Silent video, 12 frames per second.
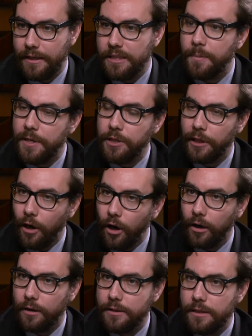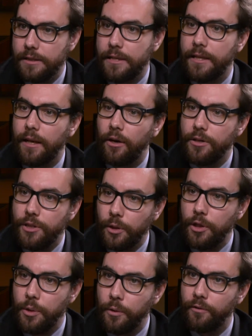especially ours, is that there are
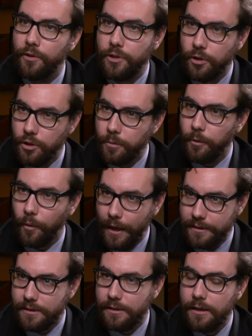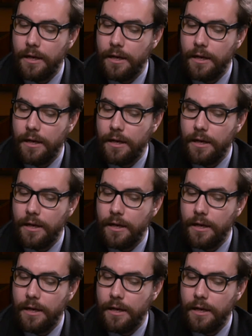certain universal human rights.